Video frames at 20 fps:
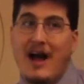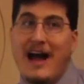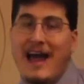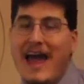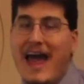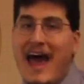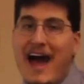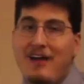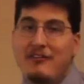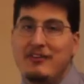I
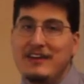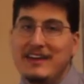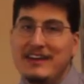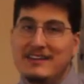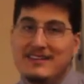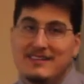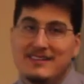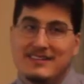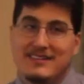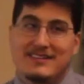have
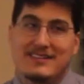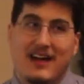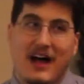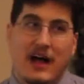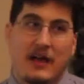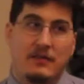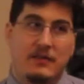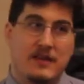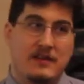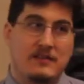
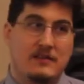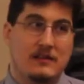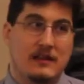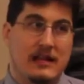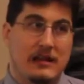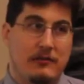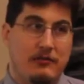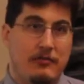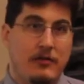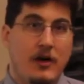inside this
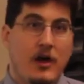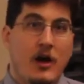leaf